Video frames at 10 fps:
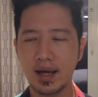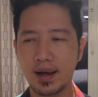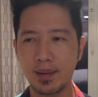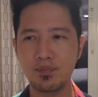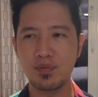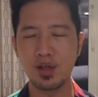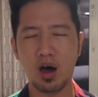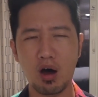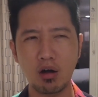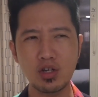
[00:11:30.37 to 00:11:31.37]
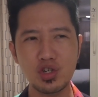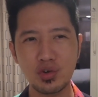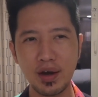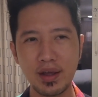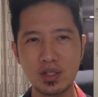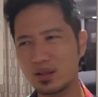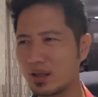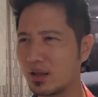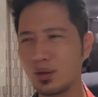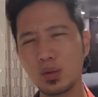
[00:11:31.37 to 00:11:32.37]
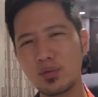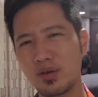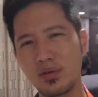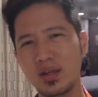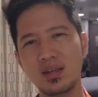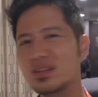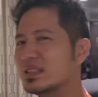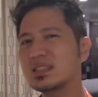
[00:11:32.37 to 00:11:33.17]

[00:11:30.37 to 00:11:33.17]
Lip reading: the entrees, they weren't very